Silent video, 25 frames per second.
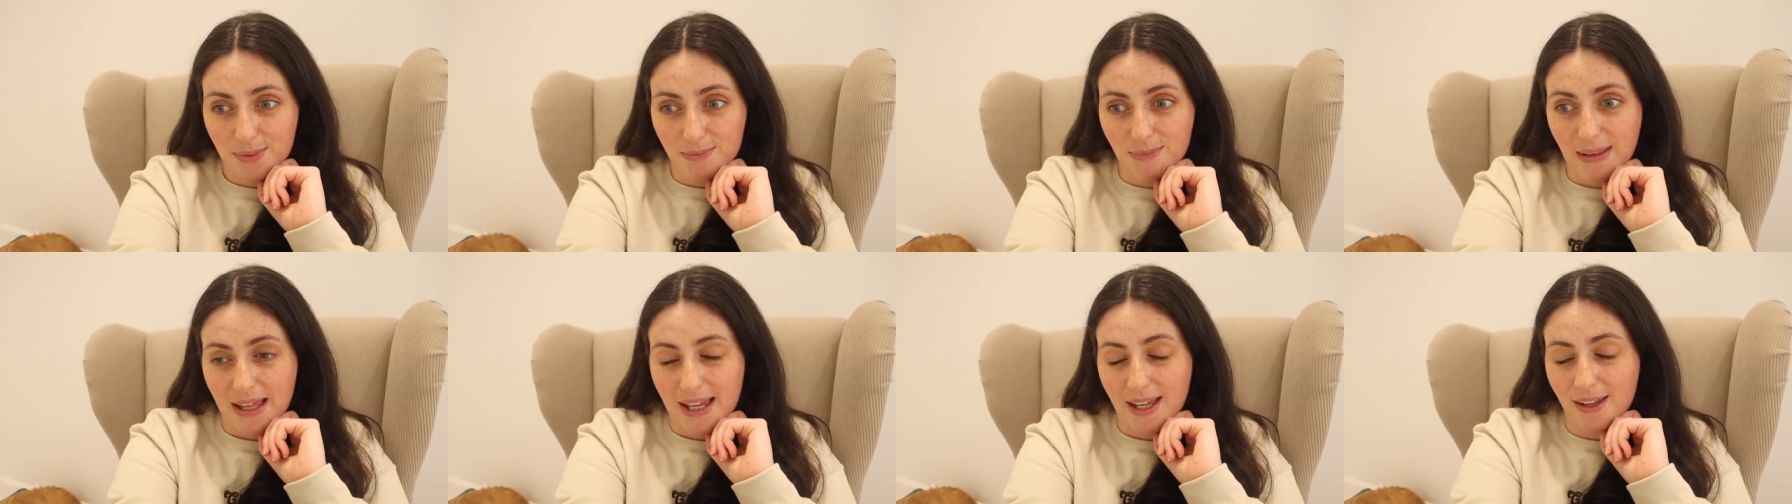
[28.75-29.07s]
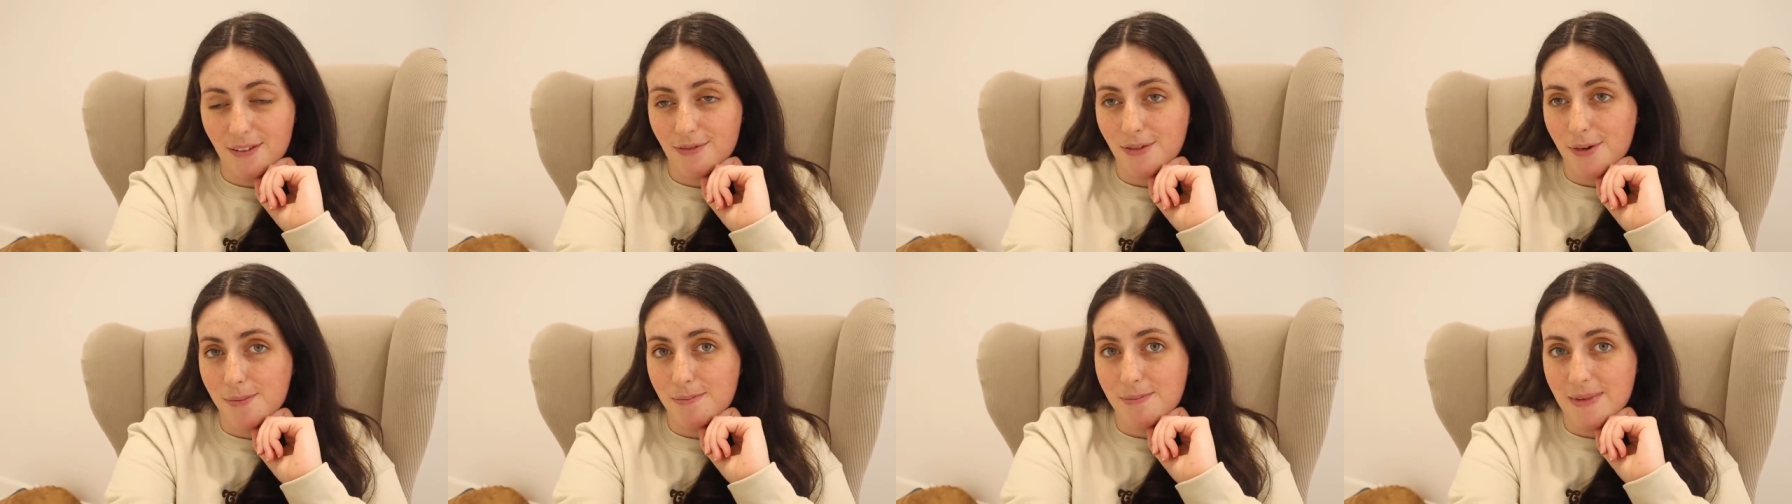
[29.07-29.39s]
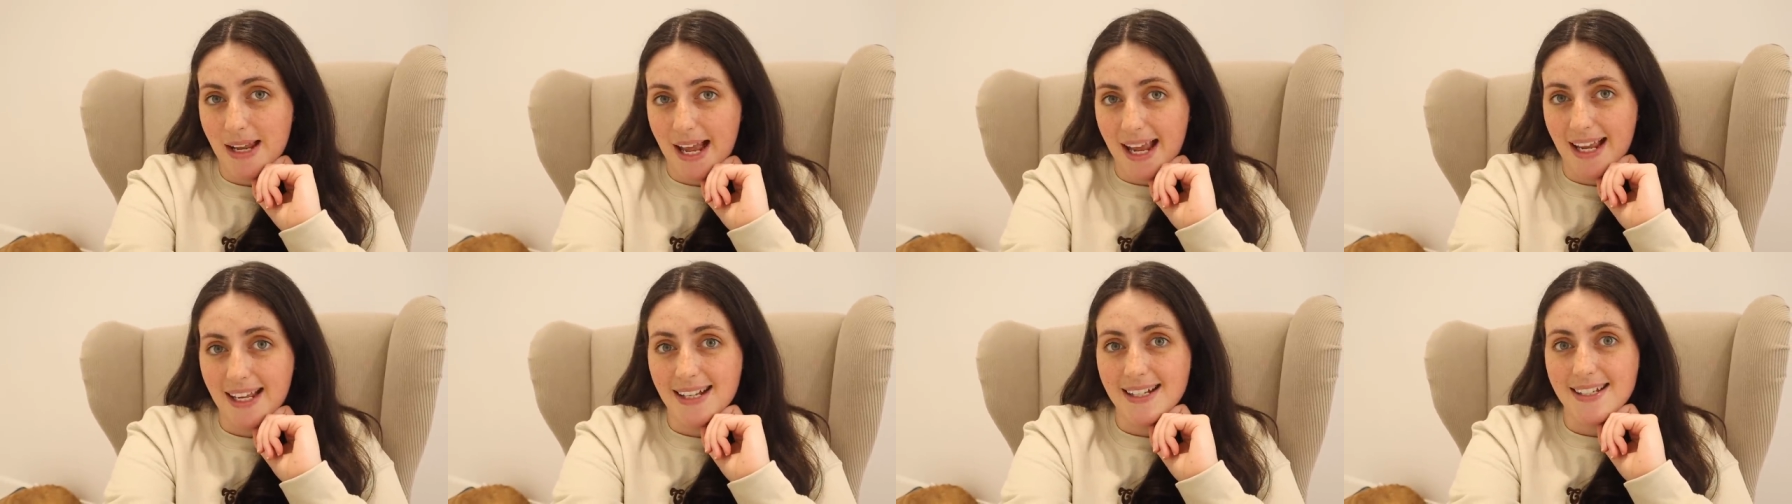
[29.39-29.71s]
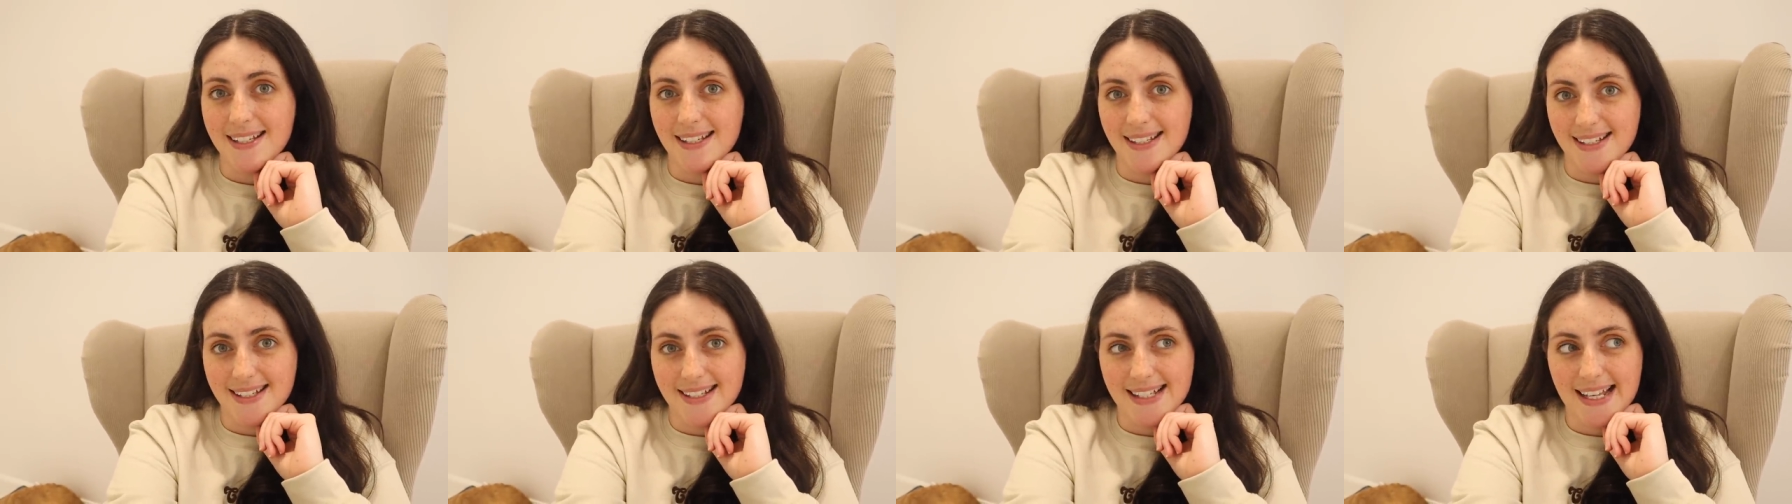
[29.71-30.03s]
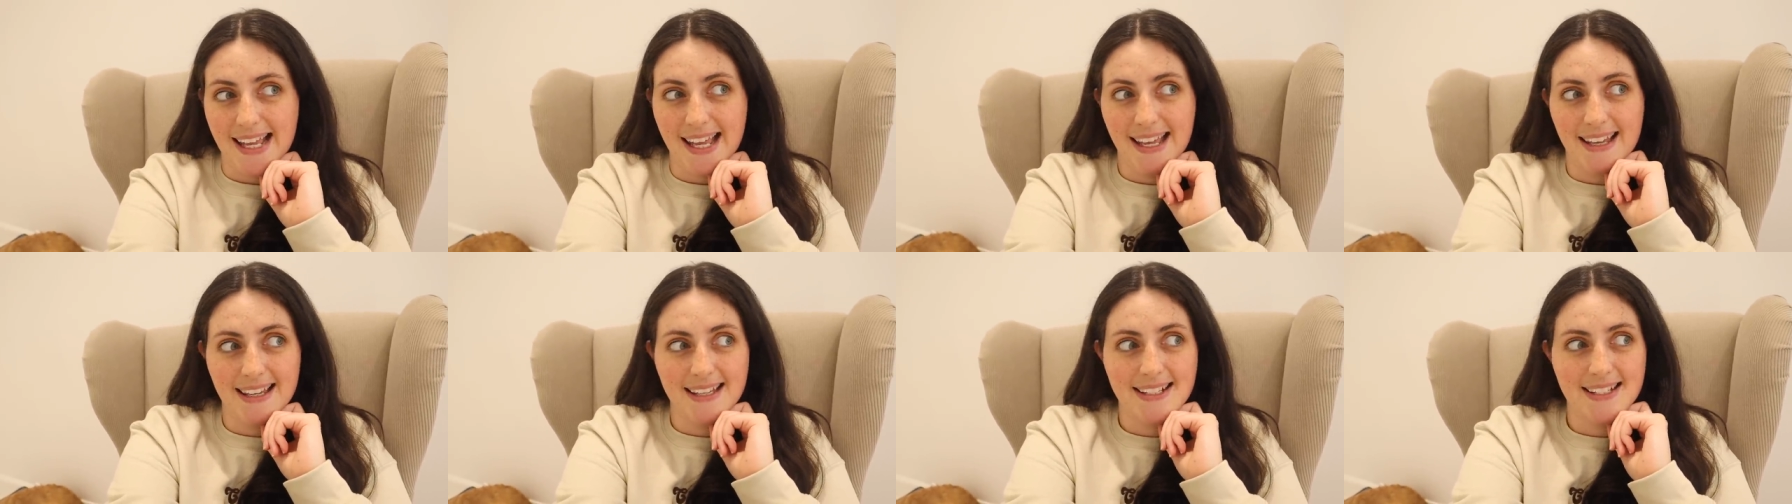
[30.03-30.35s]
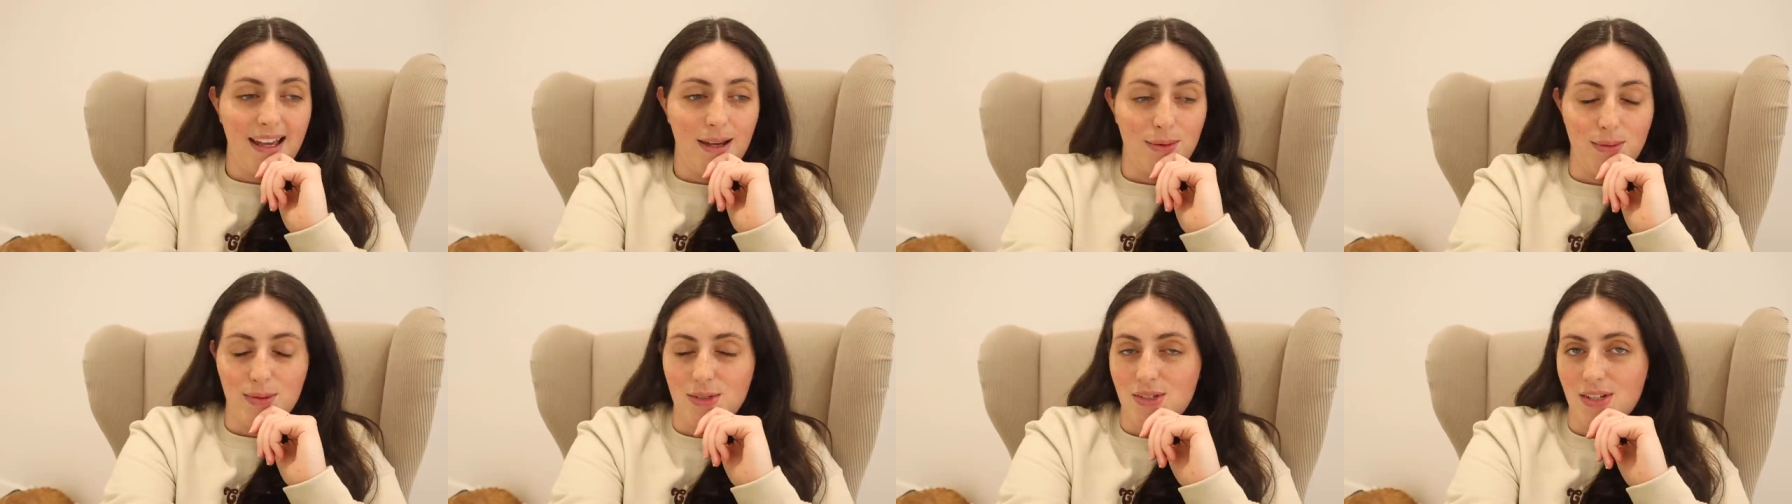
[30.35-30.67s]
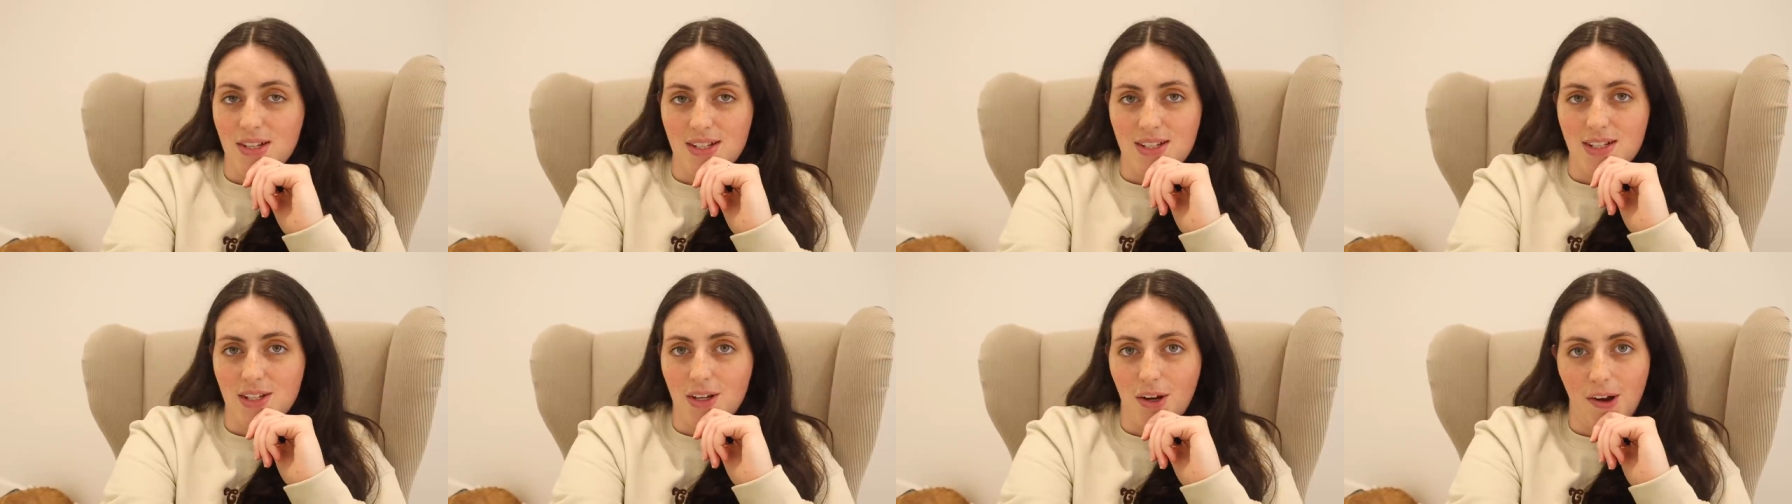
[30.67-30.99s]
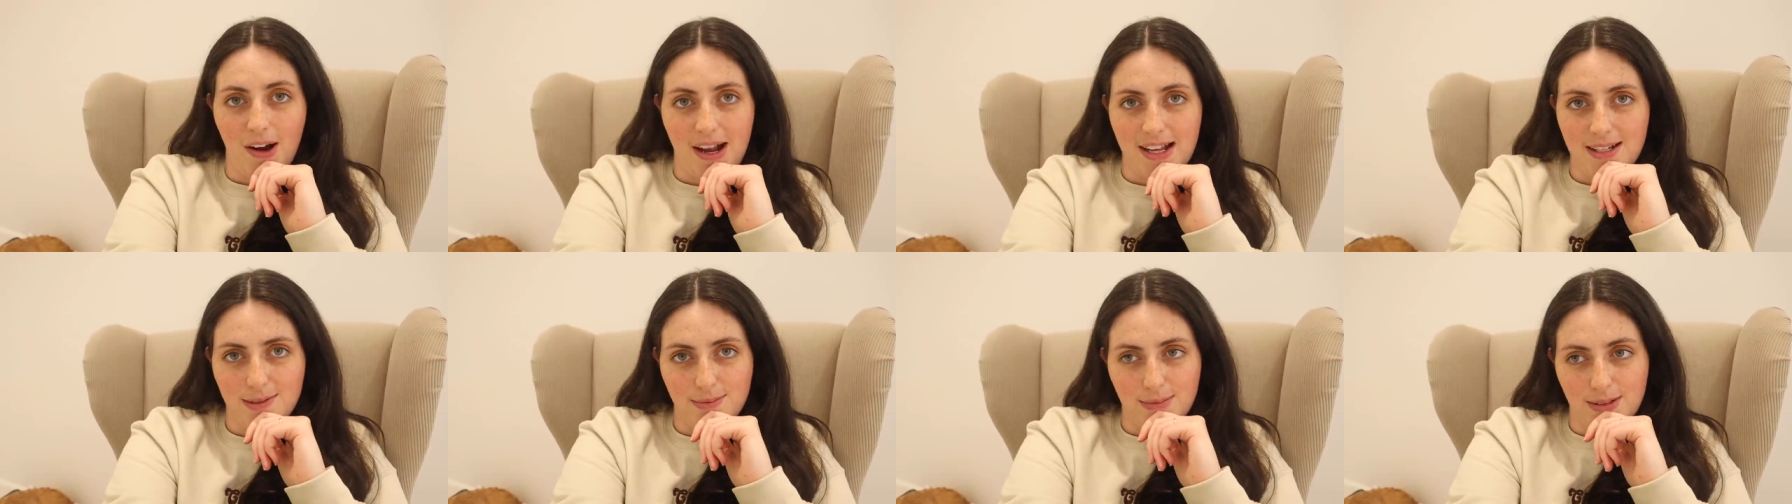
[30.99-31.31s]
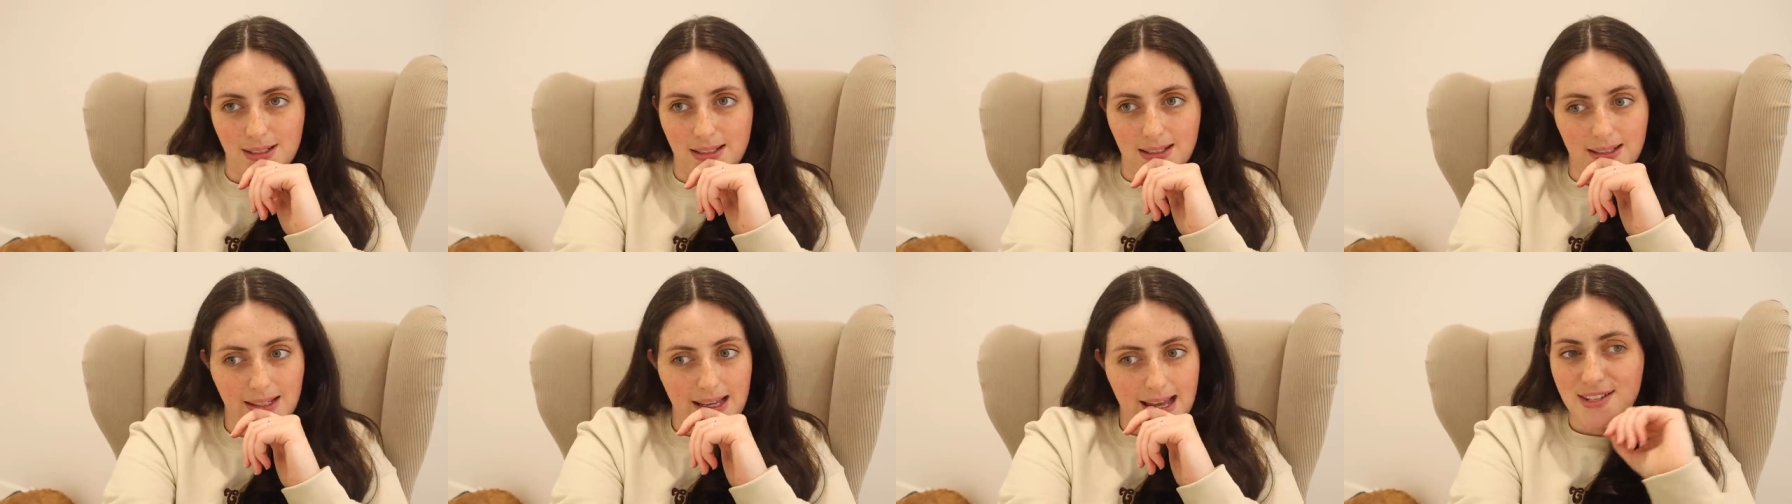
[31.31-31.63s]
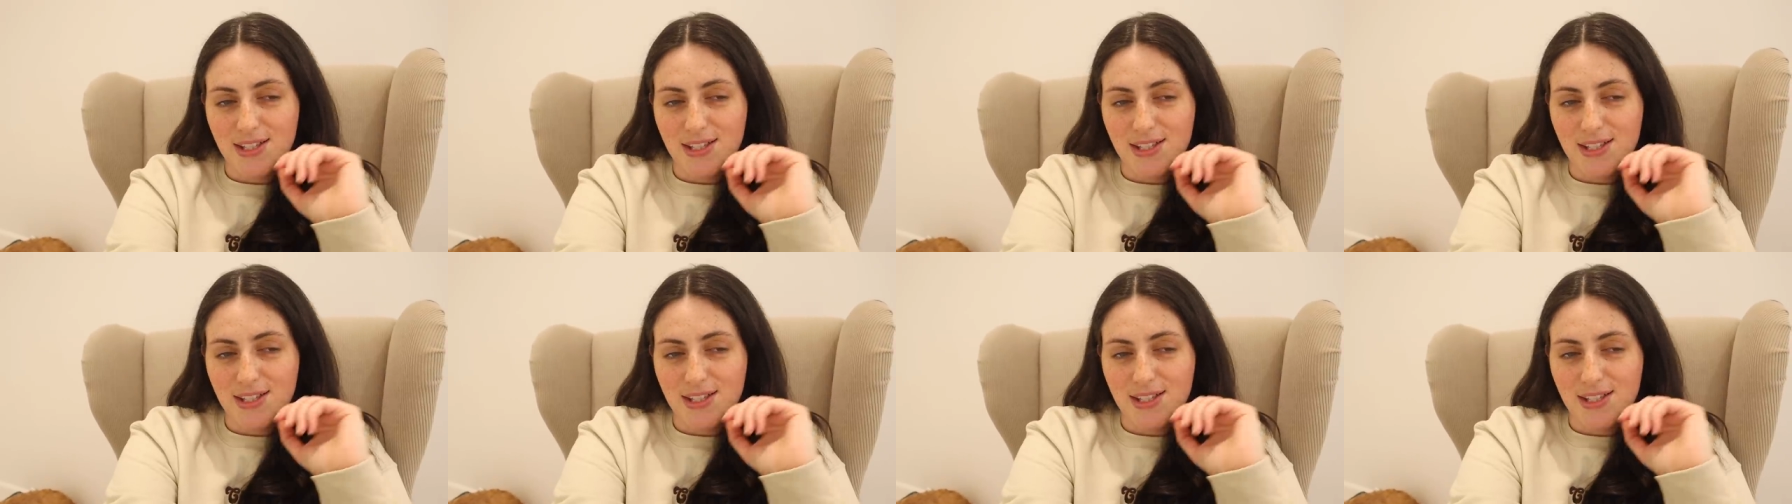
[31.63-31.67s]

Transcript: like from 9 till 6 it was just incredible